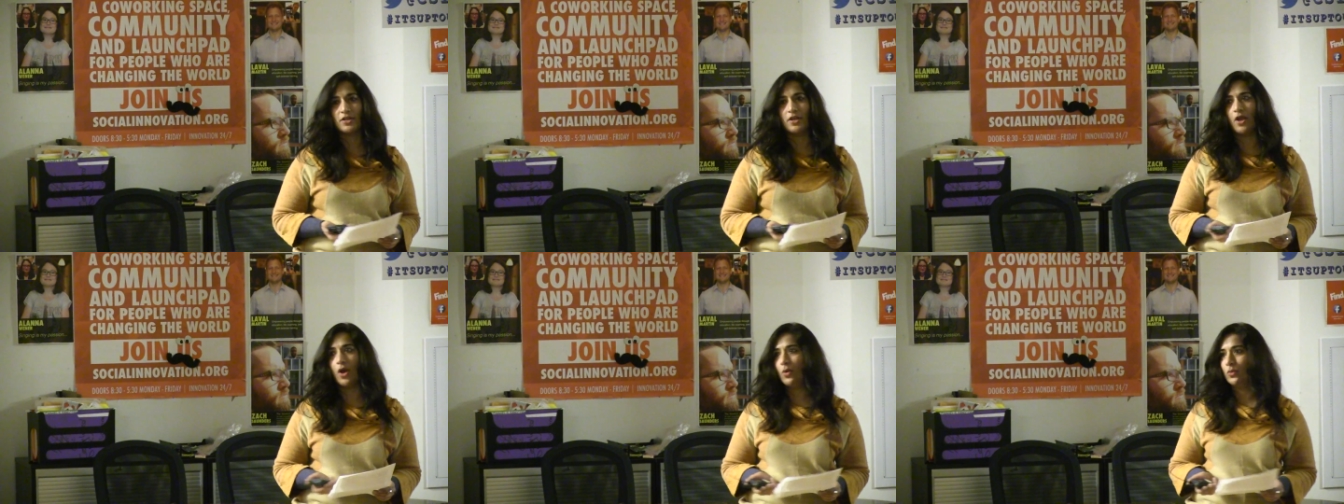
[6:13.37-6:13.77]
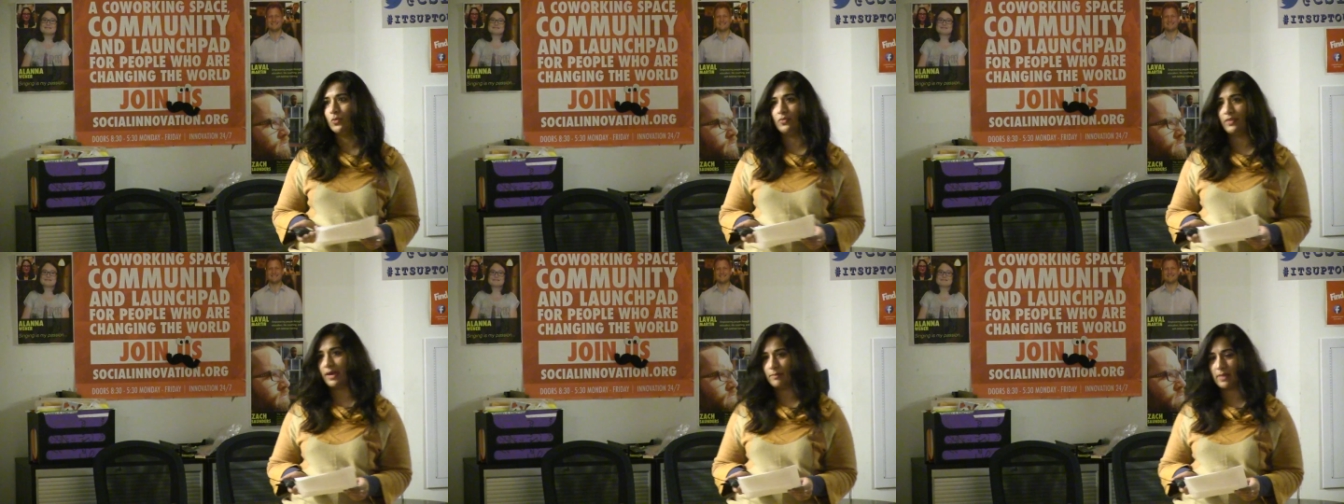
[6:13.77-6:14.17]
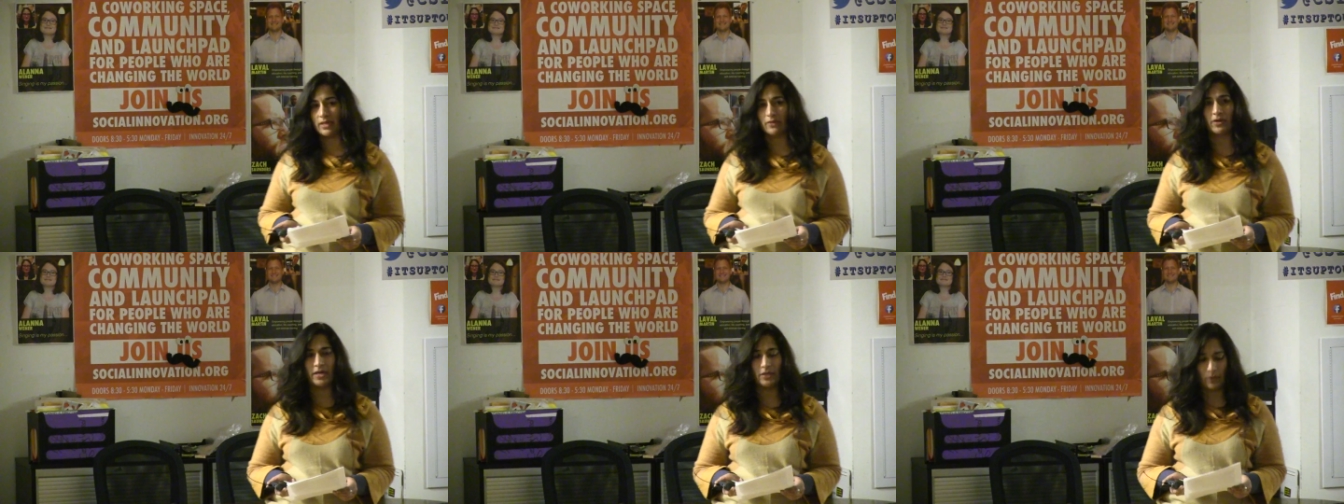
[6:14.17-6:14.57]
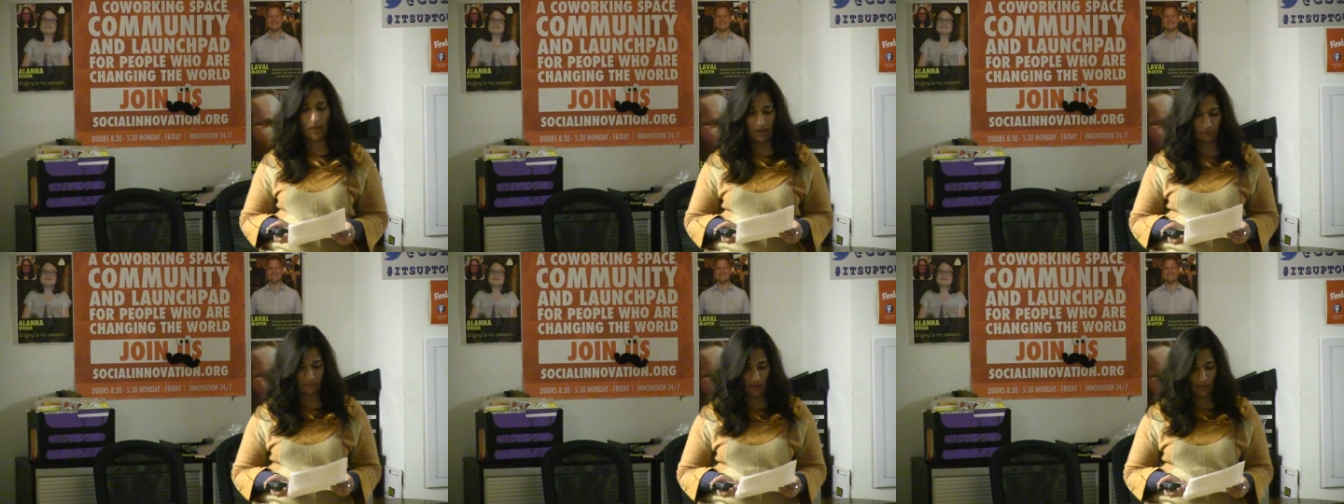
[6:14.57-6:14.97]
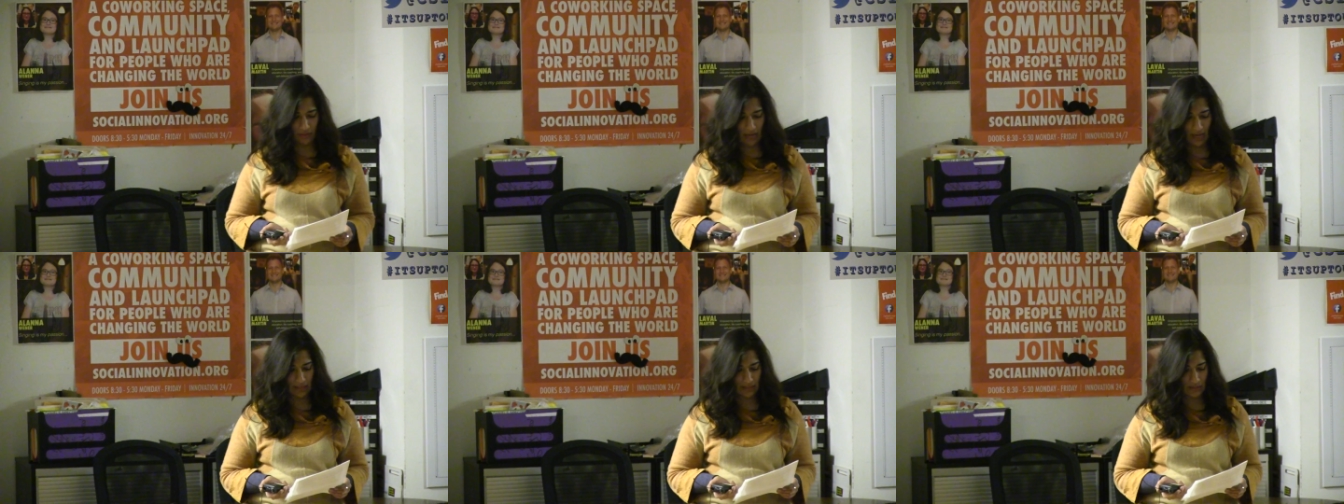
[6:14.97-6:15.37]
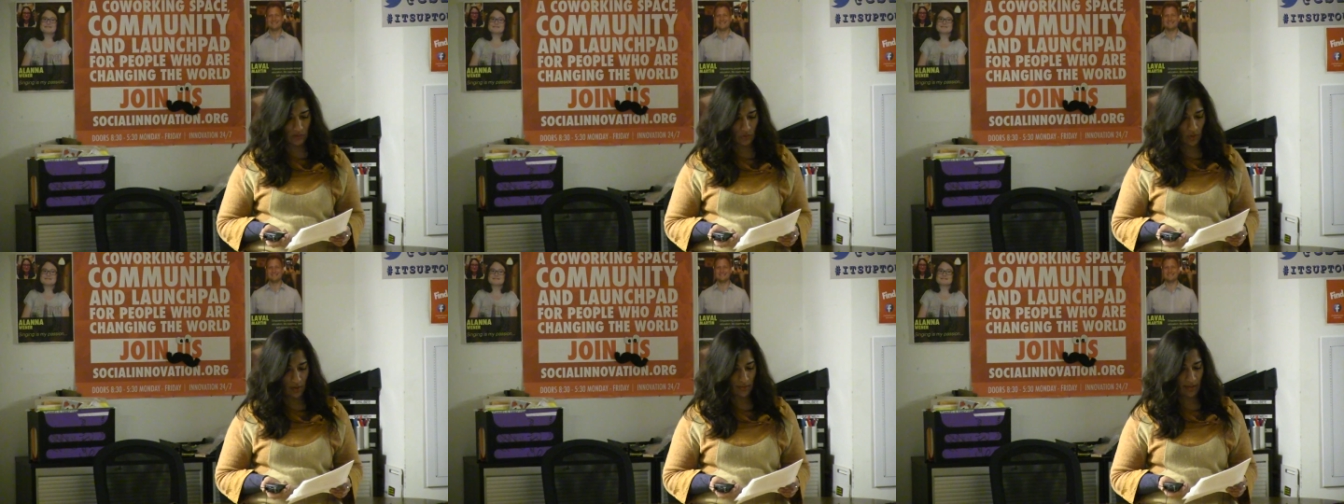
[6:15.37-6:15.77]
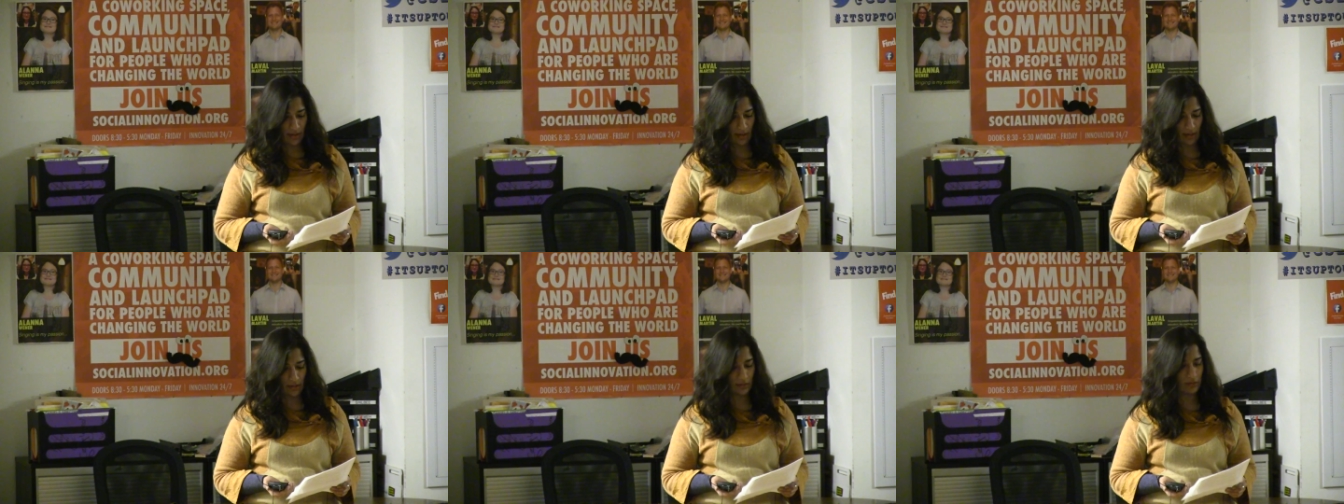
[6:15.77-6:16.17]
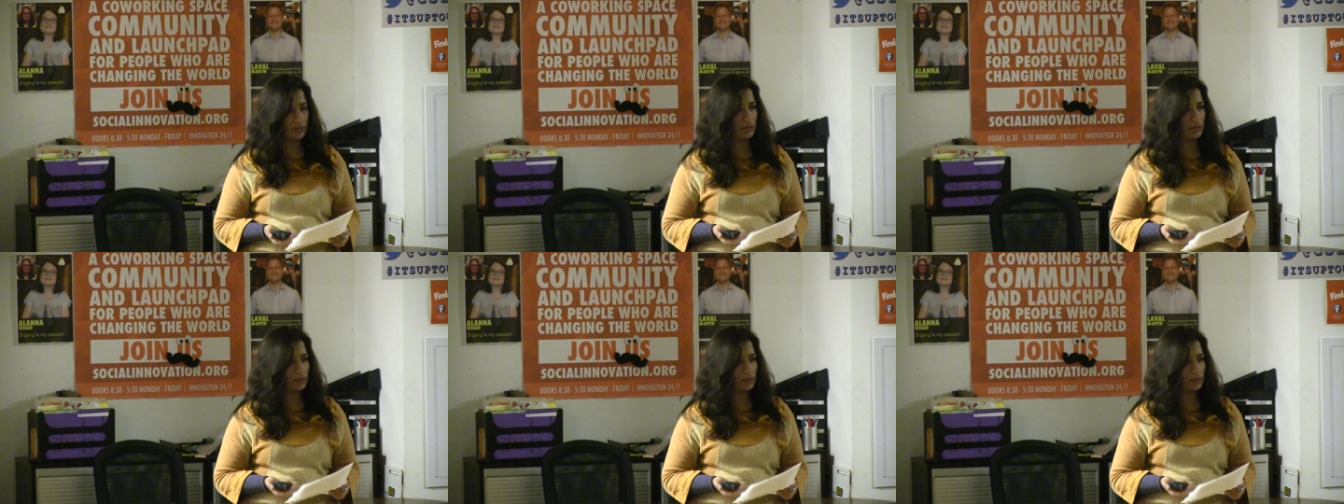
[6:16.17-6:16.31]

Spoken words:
known that my great-grandfather had a store there,